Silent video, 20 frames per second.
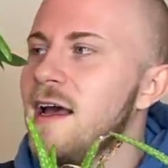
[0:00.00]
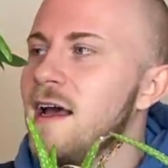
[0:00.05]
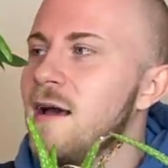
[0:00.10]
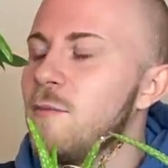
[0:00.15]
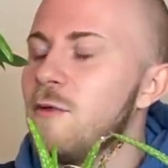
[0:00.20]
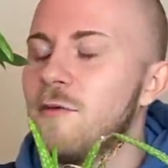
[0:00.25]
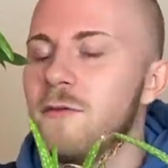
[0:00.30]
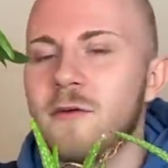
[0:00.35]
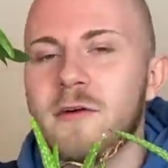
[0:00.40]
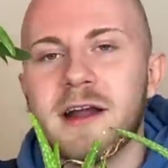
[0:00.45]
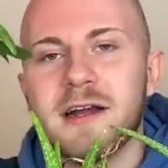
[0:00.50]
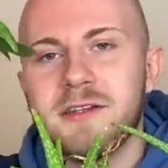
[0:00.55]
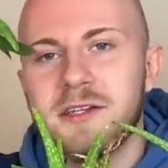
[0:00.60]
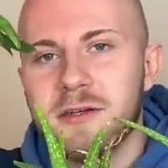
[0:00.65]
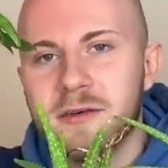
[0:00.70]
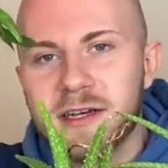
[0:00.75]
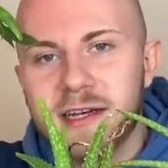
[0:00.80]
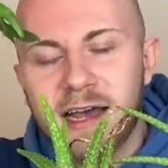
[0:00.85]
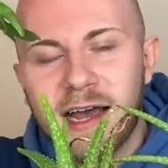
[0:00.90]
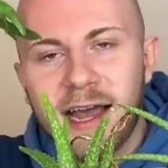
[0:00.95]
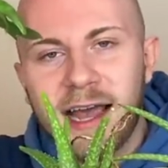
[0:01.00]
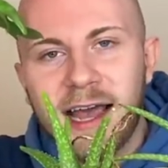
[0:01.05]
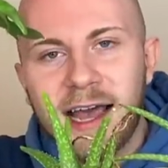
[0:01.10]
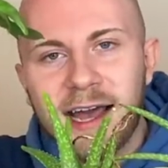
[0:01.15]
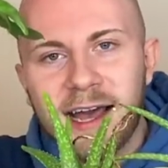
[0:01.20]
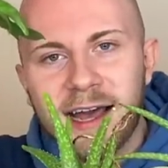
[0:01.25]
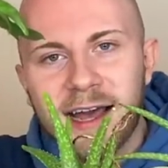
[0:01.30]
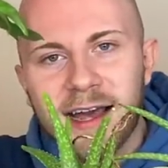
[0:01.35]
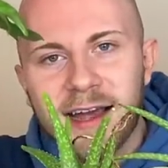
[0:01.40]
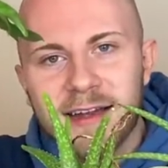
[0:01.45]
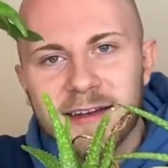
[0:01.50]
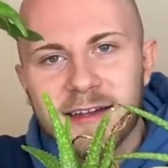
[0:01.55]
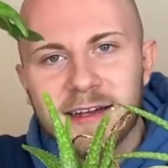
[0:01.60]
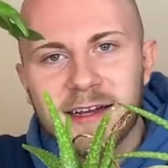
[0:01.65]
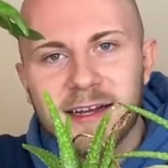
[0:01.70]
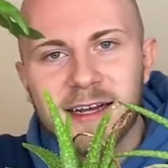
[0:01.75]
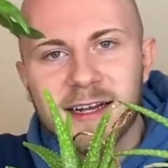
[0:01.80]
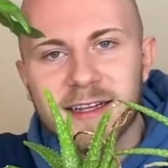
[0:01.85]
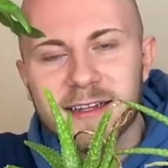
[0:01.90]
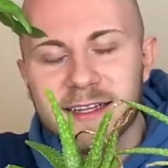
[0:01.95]
Before I knew it, I had
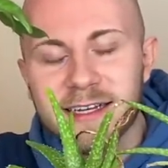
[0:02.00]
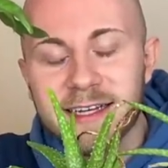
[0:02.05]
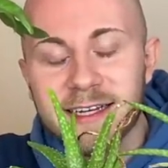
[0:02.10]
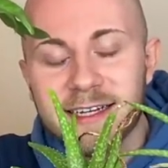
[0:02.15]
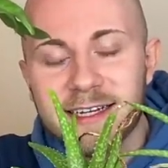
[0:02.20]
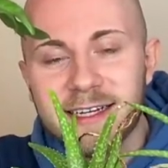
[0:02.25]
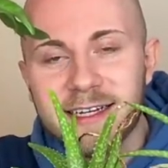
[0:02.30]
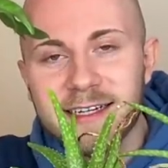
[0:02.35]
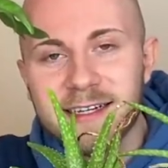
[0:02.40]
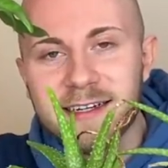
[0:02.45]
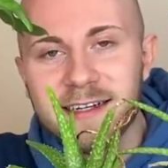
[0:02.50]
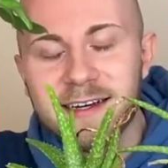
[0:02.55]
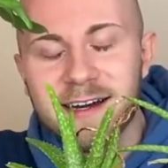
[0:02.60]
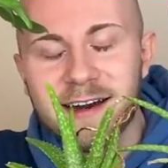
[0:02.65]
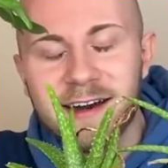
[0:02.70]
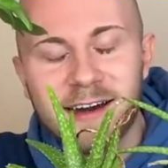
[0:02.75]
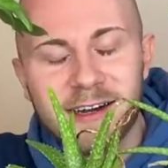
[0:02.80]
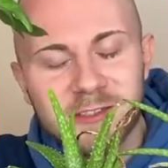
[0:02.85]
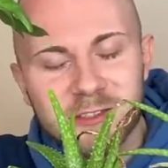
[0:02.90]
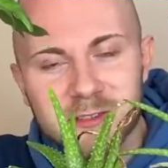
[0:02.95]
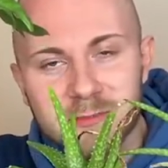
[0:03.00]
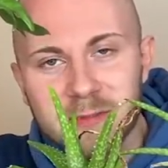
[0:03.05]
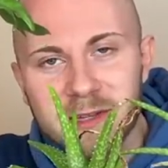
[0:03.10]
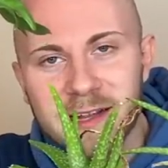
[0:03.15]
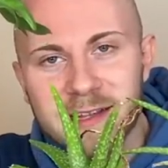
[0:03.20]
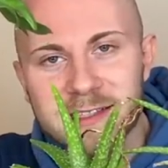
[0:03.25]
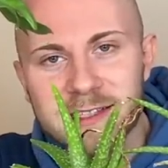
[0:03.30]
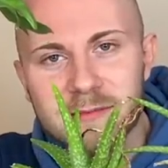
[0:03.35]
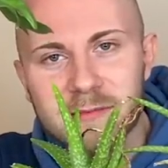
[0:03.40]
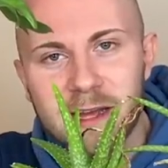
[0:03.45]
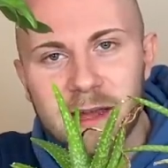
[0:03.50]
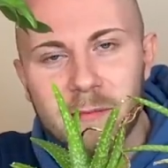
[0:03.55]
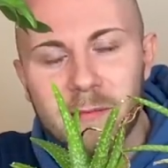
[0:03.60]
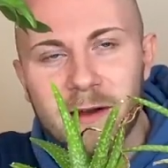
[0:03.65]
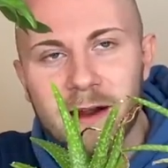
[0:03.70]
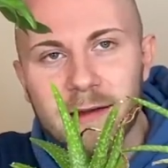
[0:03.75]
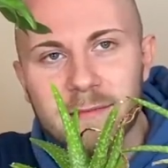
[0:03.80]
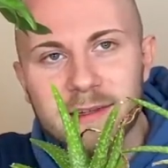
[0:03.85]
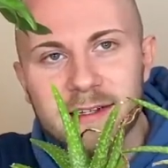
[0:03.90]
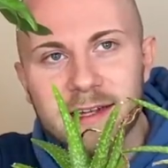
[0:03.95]
like a hundred plants in my
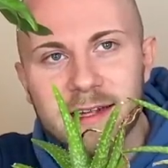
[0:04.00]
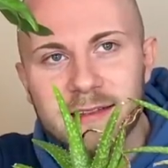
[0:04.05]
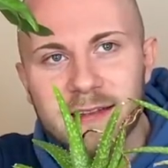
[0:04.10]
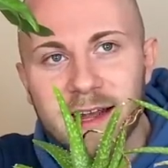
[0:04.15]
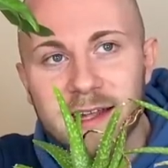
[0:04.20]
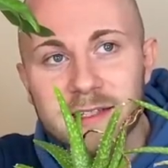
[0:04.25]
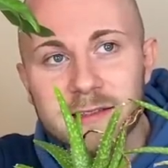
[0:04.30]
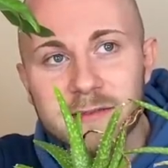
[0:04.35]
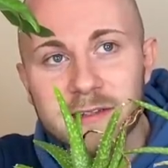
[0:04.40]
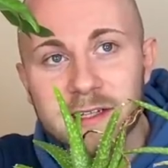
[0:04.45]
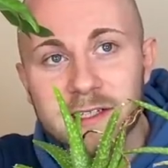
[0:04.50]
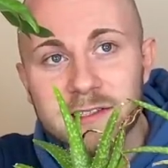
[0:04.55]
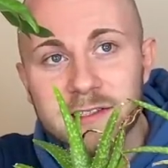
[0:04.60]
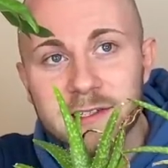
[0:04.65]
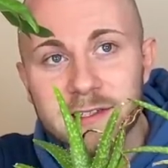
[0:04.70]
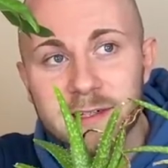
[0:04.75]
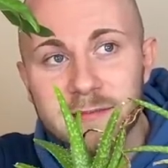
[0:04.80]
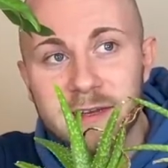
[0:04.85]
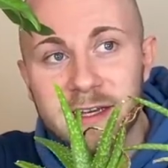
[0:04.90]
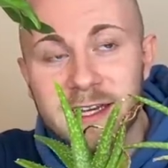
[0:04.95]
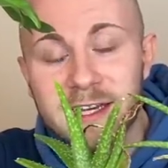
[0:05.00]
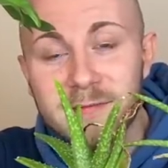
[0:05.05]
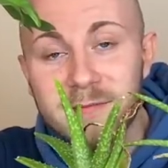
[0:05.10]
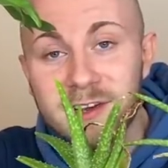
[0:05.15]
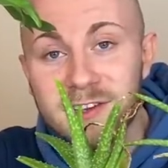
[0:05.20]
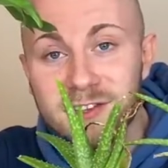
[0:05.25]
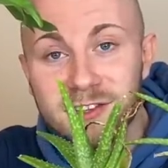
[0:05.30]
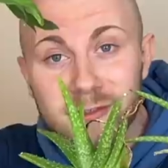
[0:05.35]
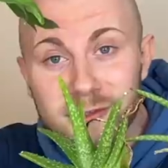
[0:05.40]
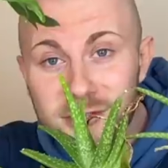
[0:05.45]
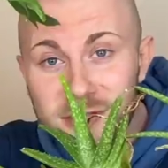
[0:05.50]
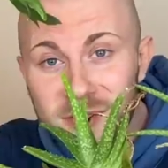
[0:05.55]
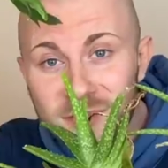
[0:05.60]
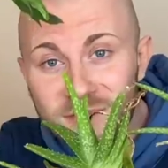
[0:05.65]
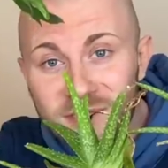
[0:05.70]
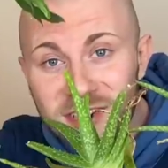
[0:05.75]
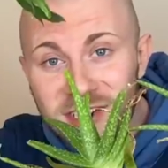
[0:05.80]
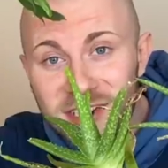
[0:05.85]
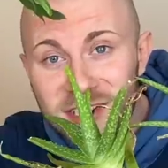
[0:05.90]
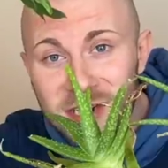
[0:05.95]
apartment, and that's when I started making my YouTube
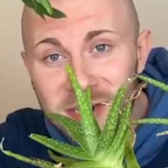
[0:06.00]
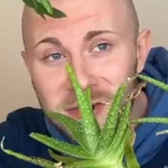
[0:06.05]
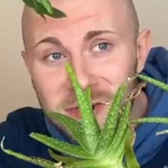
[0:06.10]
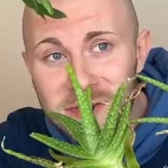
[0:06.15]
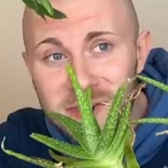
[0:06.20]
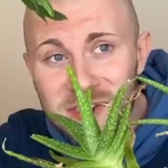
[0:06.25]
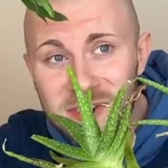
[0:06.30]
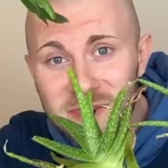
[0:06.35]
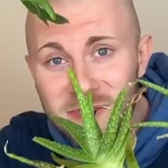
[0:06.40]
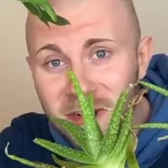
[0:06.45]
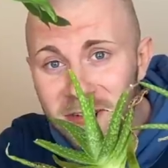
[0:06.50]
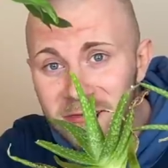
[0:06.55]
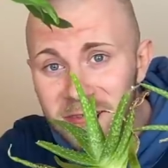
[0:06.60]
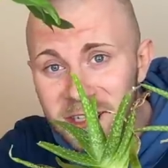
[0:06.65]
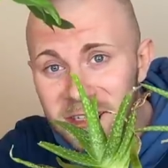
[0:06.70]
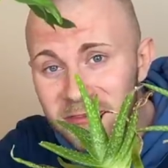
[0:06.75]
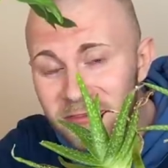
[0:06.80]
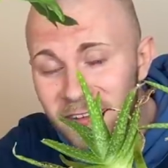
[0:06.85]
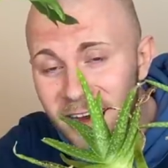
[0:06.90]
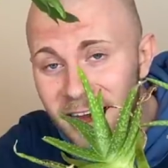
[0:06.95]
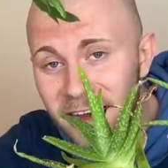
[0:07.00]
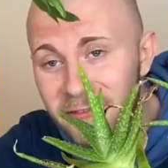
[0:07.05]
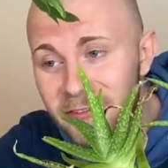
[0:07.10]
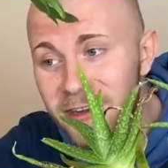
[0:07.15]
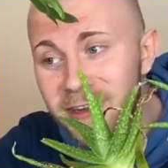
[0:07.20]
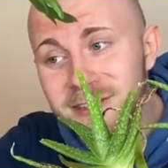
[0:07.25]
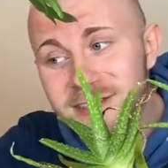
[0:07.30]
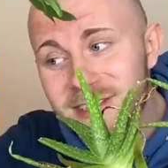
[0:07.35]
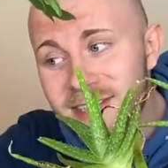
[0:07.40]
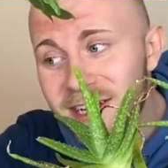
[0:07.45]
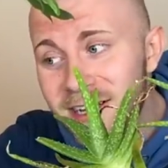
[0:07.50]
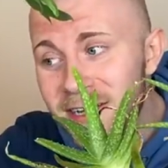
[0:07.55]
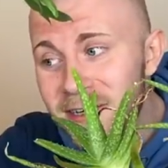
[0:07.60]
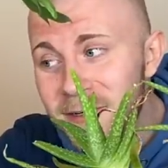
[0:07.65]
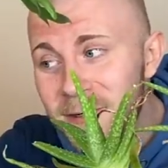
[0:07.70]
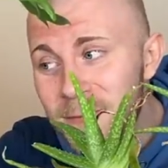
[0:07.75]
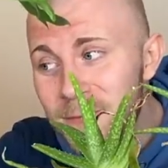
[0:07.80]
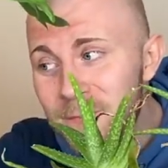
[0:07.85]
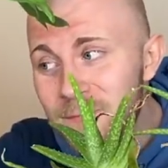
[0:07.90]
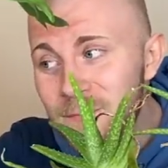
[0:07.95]
videos roughly five years
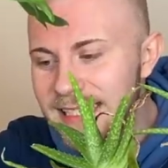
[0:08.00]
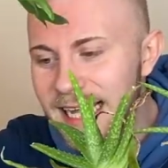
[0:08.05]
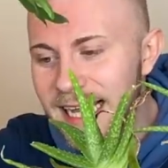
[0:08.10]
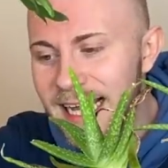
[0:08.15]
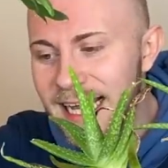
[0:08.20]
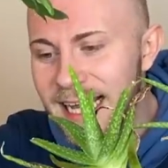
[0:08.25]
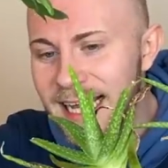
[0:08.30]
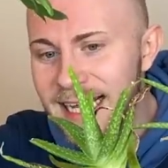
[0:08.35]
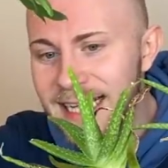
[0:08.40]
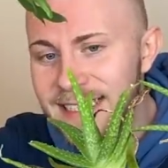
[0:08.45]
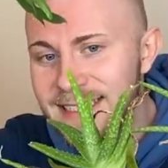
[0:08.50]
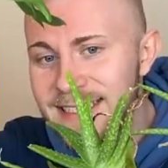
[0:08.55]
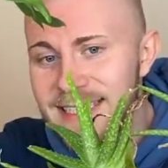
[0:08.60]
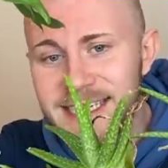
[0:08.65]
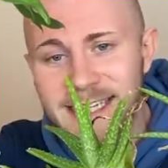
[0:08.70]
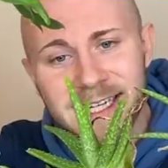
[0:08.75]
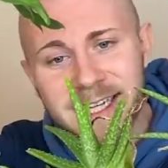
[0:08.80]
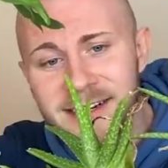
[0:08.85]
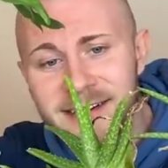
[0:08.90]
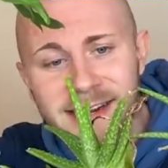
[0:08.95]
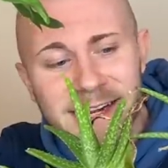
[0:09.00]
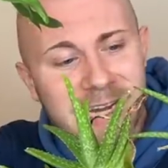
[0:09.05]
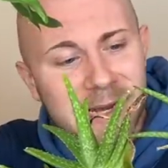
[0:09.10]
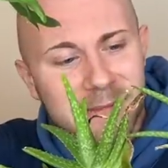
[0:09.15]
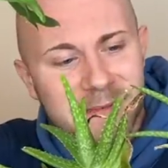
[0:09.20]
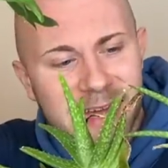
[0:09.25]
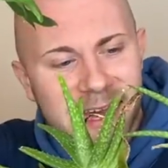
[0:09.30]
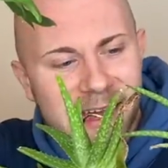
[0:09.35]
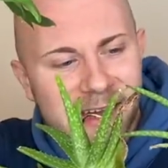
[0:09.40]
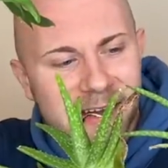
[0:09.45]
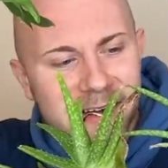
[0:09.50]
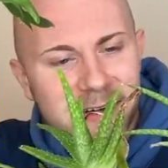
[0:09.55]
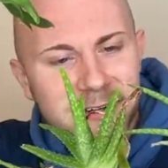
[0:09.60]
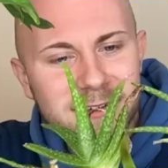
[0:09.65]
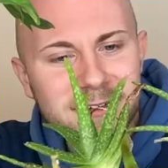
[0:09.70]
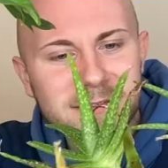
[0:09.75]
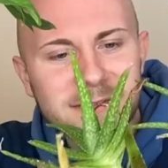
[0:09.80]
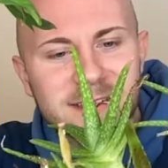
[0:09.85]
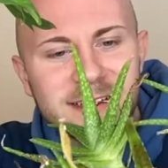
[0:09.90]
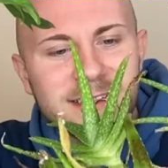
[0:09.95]
ago. And here I am
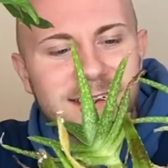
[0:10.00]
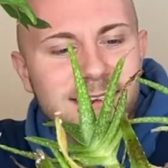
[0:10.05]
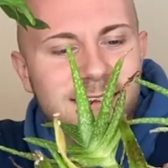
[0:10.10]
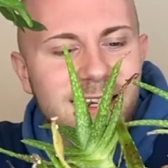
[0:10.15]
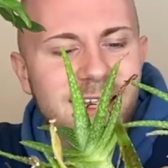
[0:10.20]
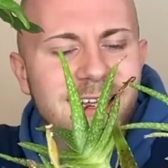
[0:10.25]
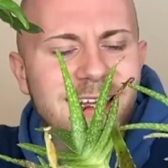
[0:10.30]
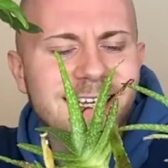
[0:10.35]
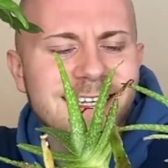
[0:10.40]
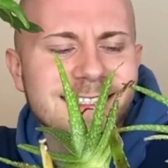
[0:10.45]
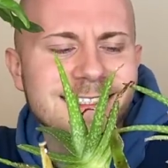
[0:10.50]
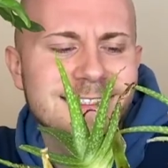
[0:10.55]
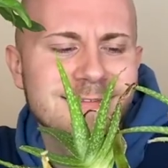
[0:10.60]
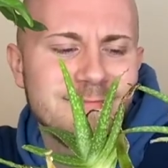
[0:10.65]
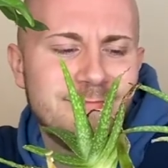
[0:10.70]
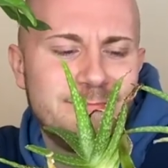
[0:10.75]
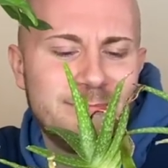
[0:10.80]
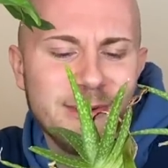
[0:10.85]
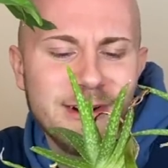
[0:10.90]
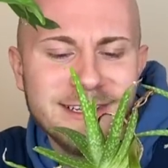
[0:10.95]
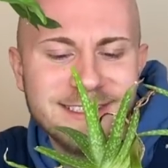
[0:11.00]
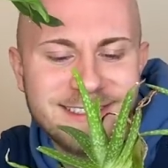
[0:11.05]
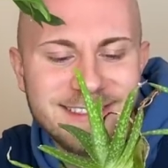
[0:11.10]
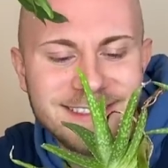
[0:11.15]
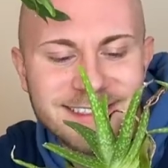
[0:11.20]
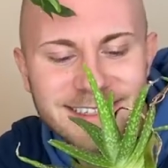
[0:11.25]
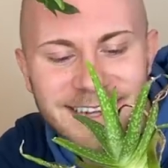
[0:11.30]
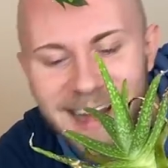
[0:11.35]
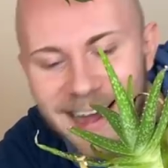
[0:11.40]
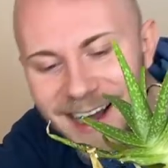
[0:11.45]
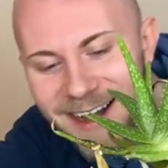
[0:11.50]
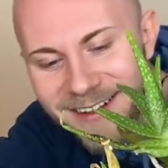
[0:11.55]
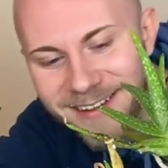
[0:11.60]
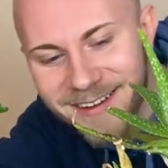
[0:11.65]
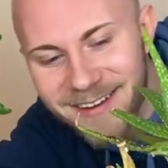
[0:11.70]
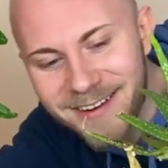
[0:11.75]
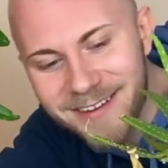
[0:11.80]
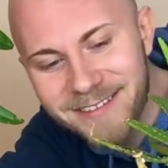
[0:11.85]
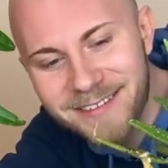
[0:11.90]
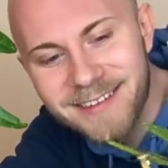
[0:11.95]
now with this busted
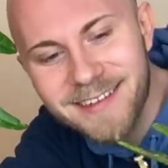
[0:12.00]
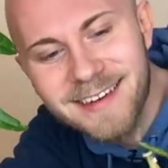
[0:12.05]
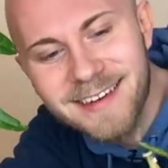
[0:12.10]
aloe.